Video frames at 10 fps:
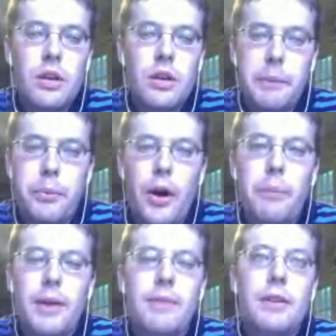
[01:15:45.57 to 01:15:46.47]
Like
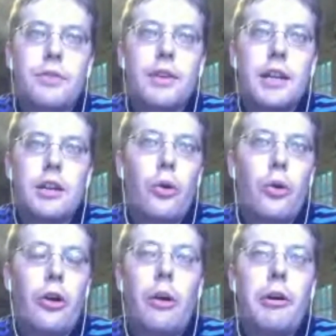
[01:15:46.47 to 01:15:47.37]
previously, it ignored
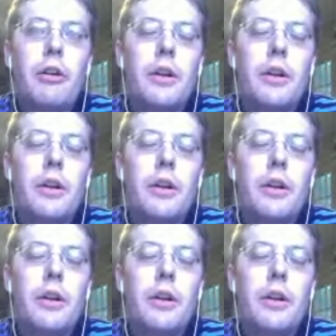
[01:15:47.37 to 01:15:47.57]
armor,